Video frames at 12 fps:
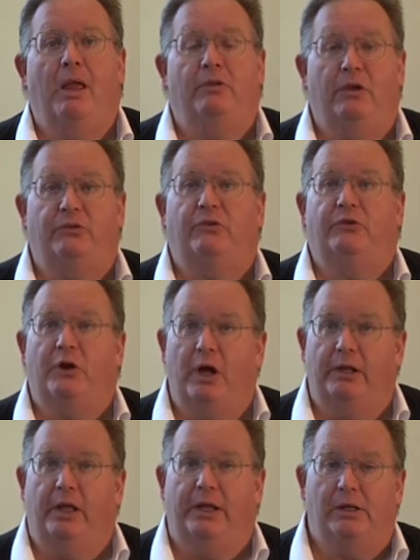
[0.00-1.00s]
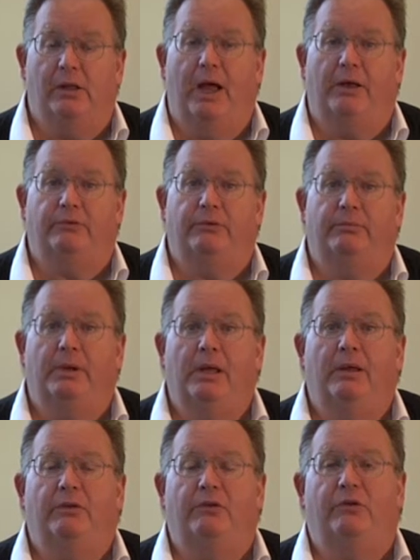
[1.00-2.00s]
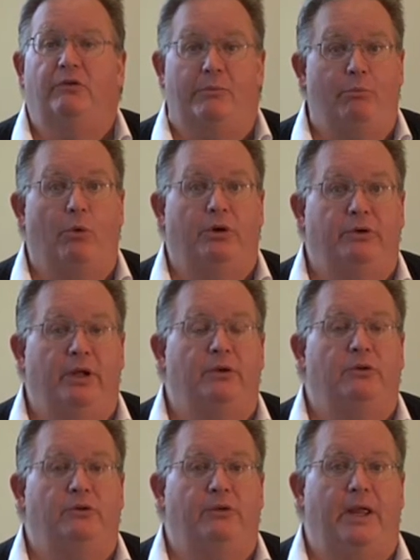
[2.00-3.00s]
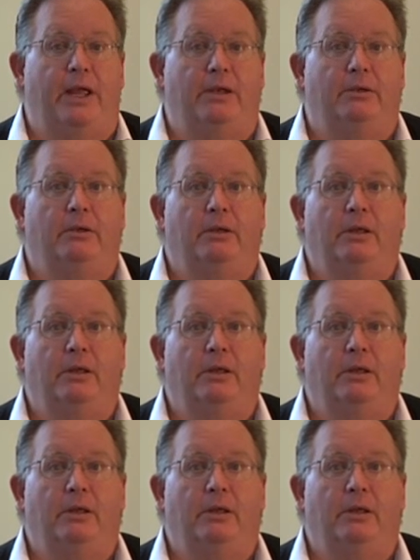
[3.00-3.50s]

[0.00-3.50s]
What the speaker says: This is an online class. This is important to understand.